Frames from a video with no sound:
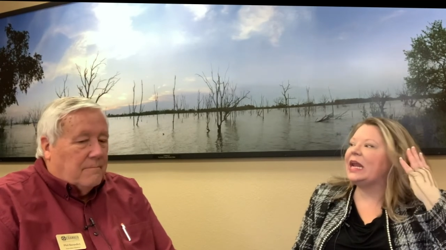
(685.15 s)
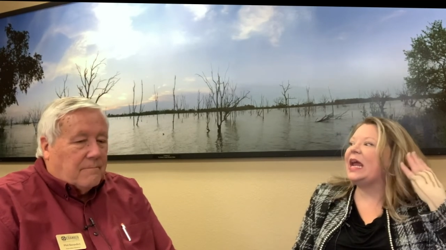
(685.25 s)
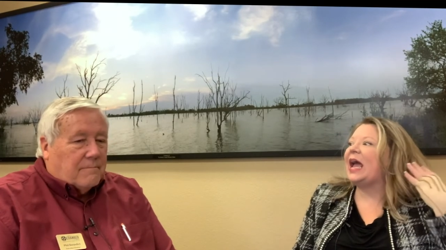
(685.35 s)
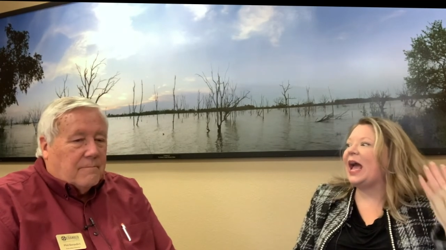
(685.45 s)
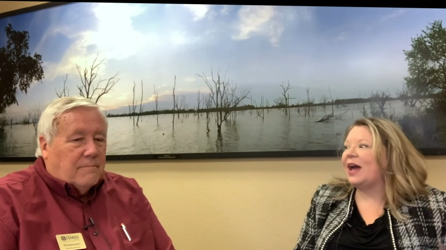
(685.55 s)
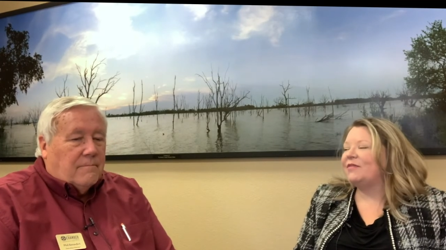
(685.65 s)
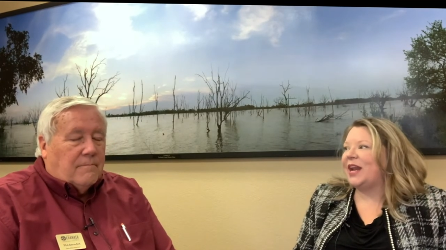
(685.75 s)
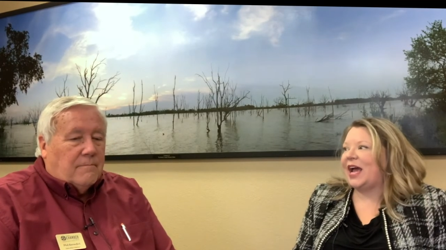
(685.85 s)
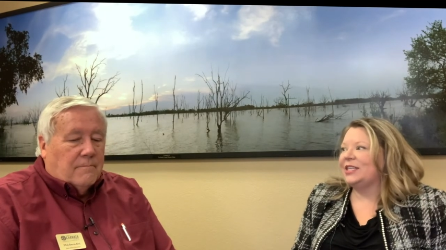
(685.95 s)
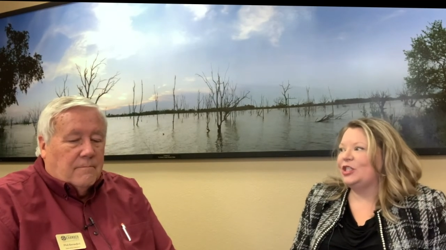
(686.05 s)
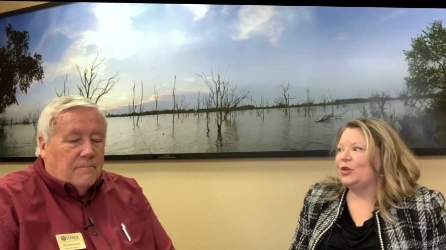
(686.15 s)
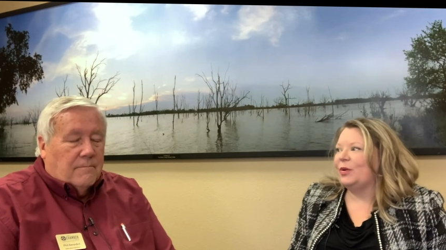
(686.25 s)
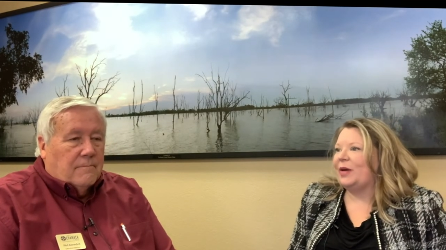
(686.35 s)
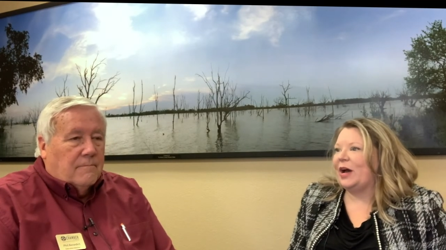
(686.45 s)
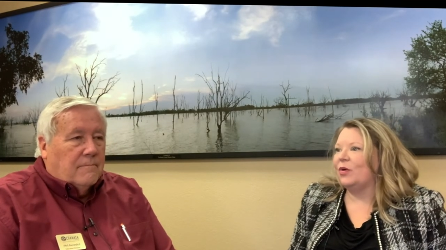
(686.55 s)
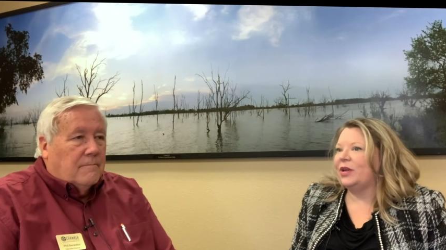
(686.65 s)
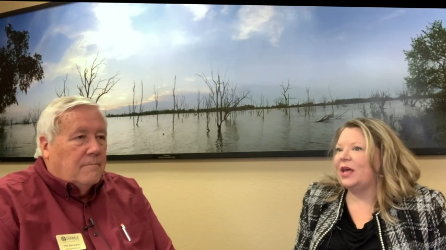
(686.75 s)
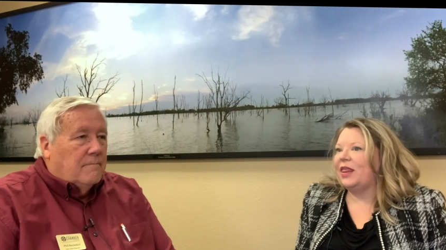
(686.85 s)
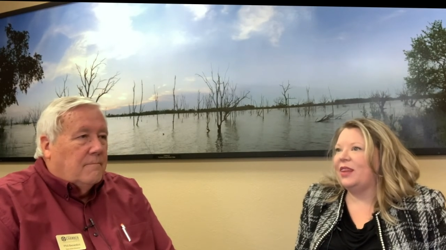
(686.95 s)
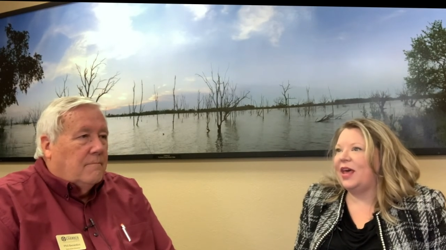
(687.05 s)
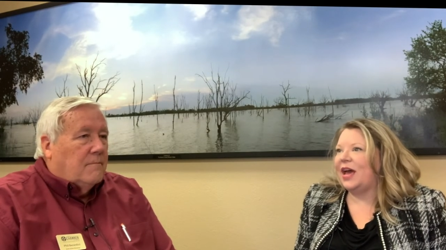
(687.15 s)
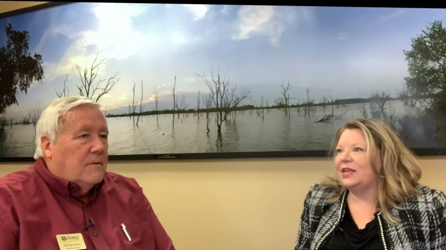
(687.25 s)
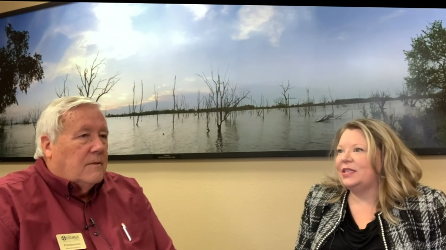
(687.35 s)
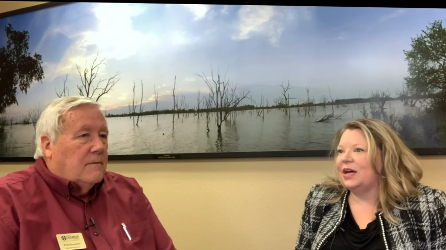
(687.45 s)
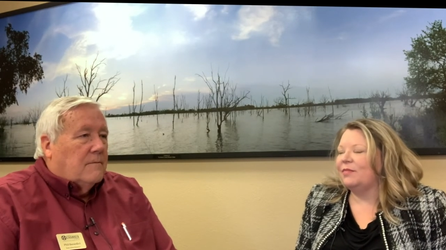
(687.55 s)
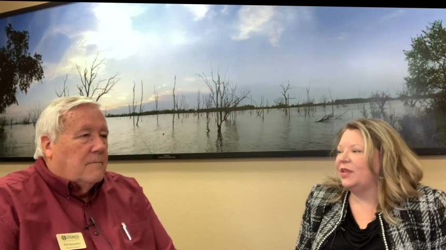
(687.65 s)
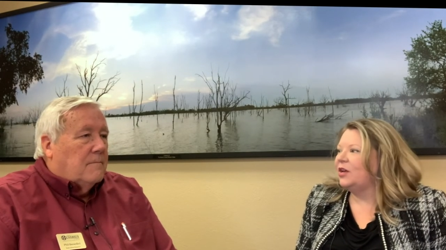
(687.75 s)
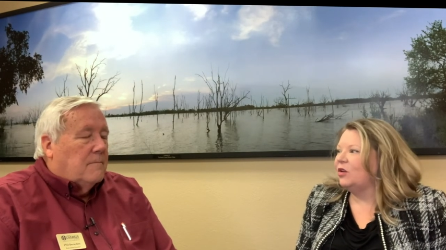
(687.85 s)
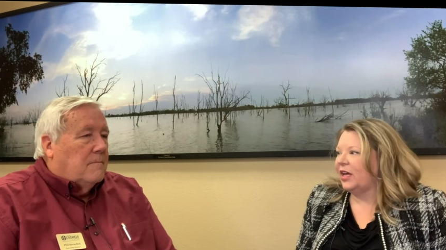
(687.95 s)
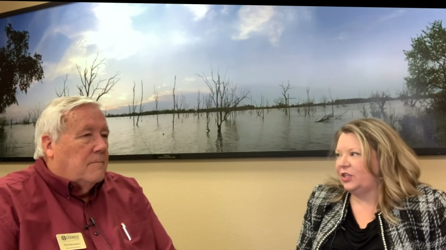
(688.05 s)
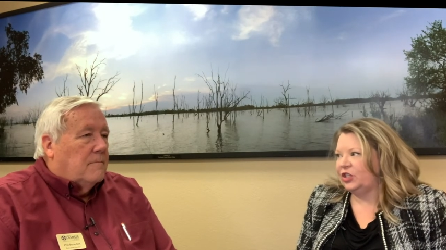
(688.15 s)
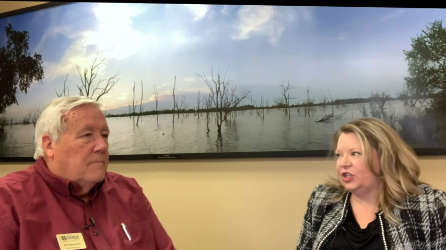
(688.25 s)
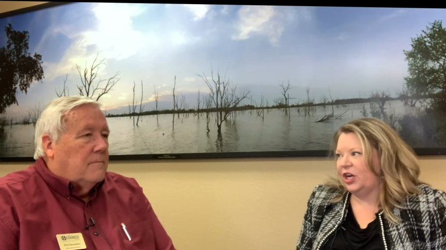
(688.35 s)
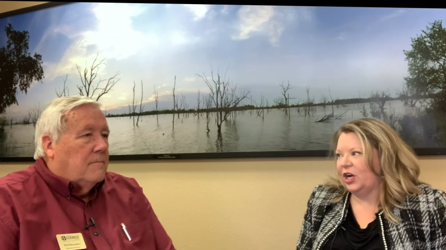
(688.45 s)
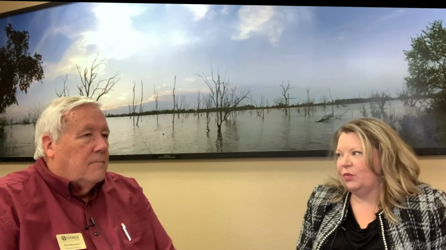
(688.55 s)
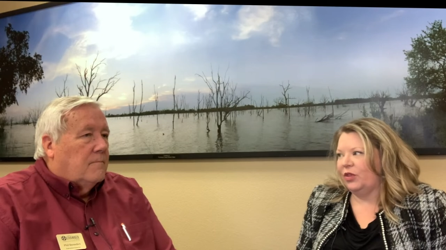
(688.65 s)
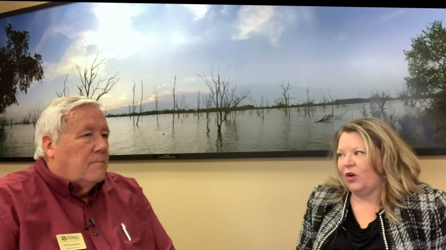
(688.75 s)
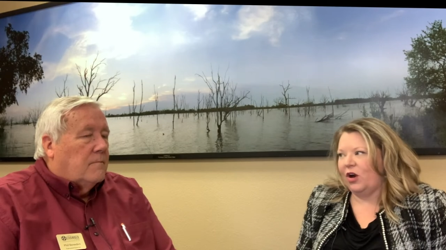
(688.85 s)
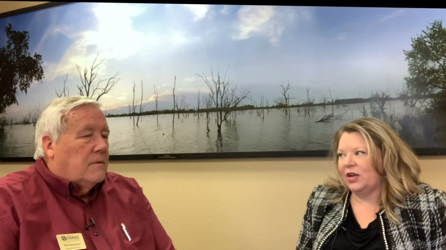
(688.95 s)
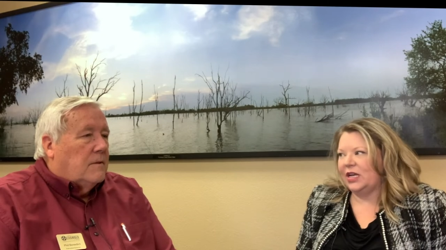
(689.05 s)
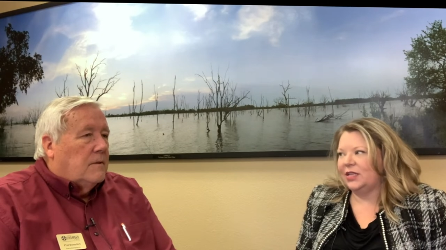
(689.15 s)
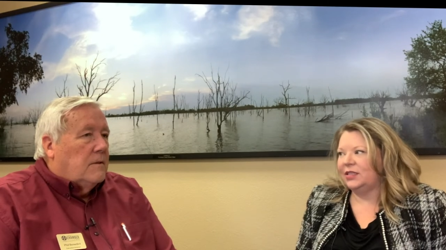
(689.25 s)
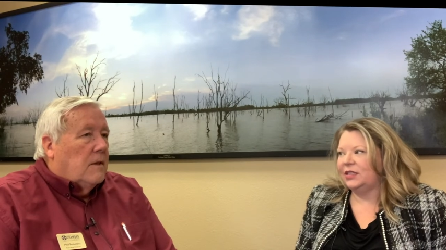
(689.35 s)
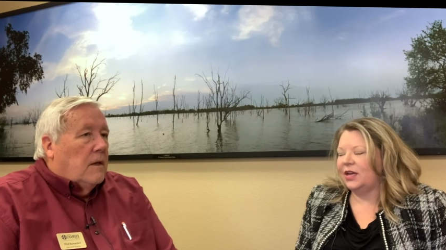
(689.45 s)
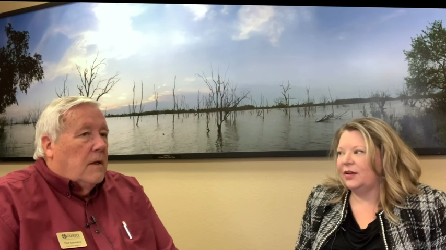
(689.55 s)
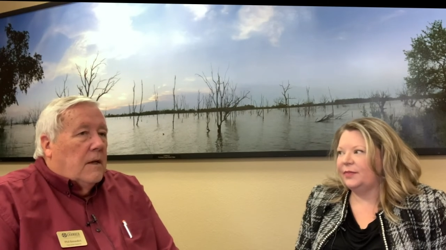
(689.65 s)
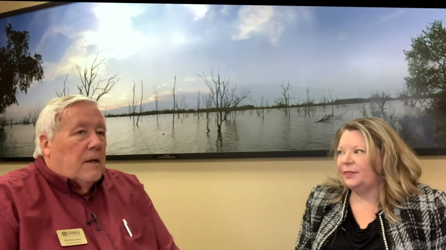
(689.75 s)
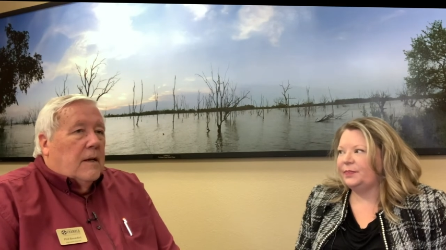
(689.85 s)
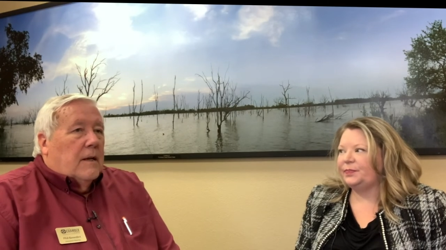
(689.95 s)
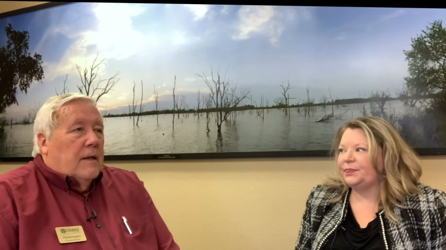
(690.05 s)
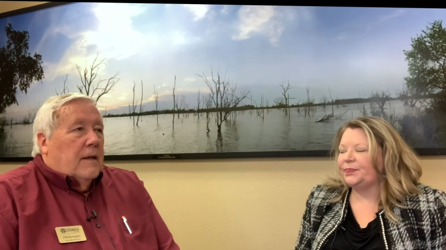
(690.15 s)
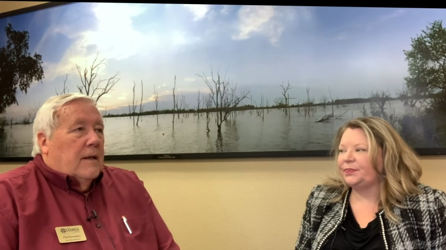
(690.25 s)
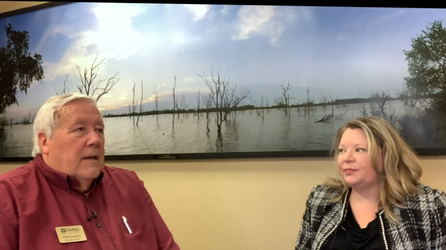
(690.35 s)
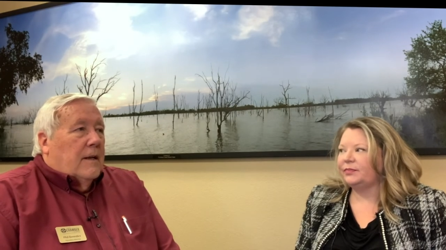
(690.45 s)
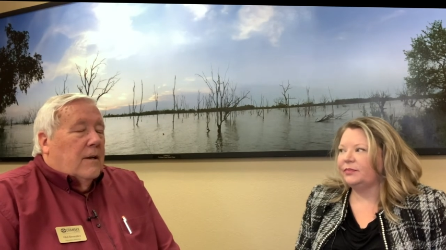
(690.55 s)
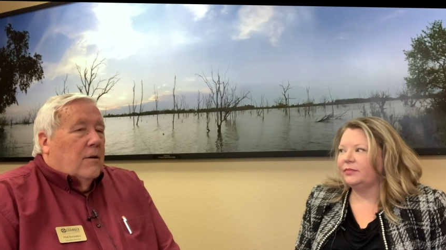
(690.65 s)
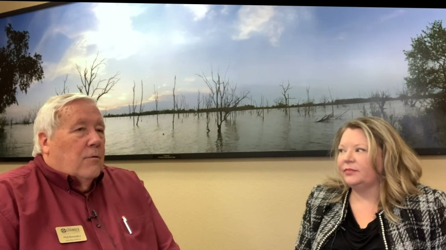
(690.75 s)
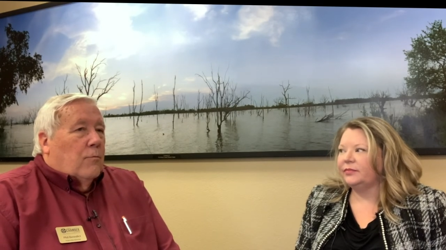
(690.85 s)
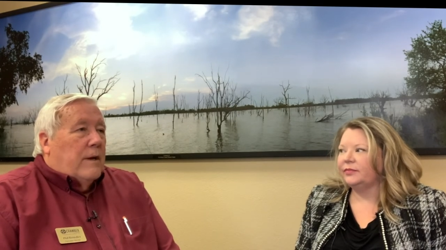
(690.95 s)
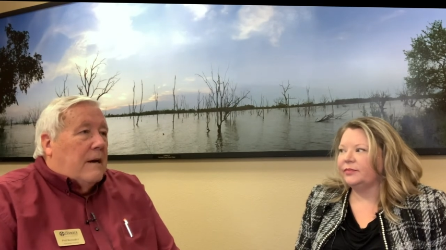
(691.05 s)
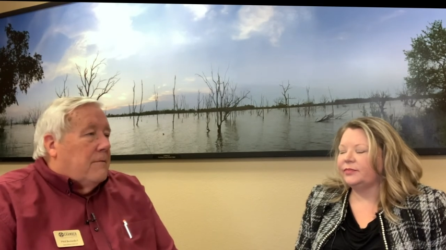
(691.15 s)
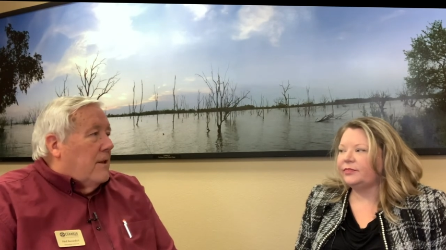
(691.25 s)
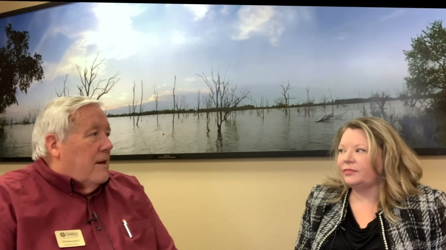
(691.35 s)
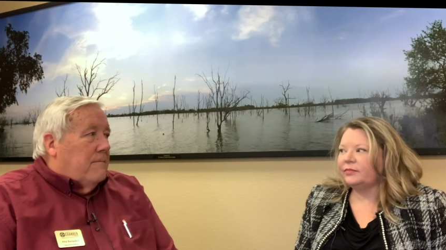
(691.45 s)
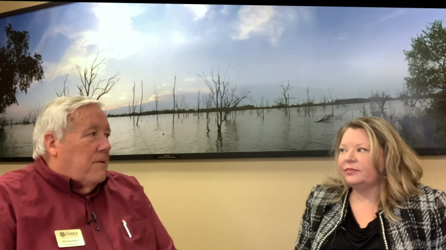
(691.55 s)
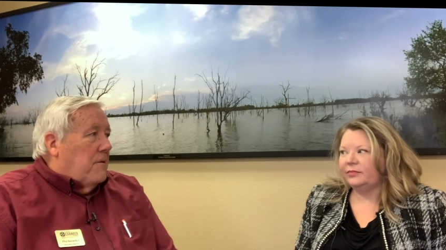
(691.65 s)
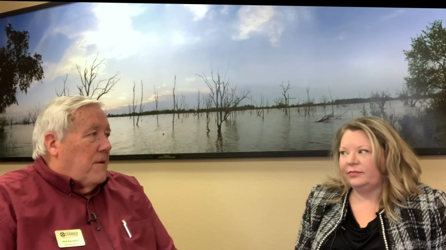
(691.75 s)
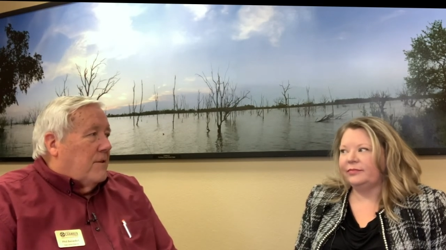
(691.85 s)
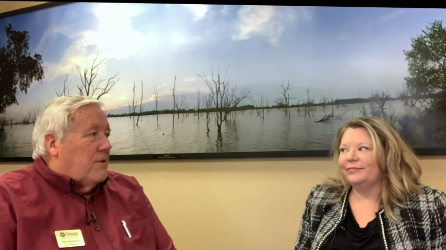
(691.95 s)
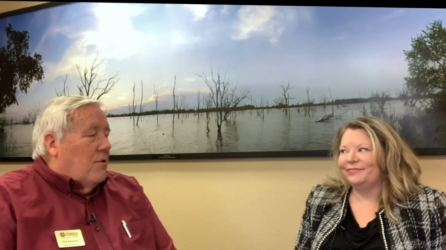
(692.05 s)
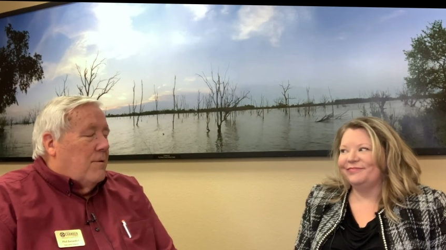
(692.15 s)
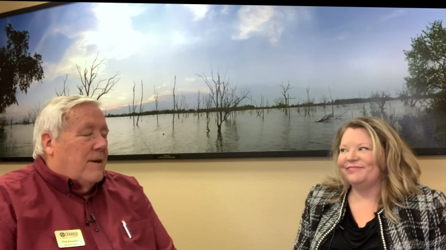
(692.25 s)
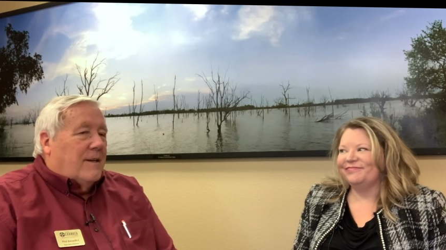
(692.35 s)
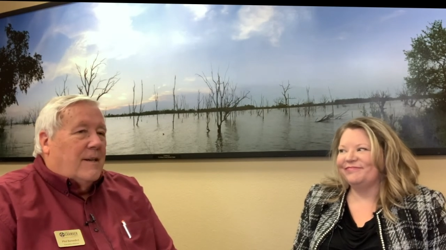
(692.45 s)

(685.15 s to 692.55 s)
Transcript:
Speaker 1: that I haven't asked you about that, that you'd like to share with our audience?
Speaker 2: We have a lot of other things going.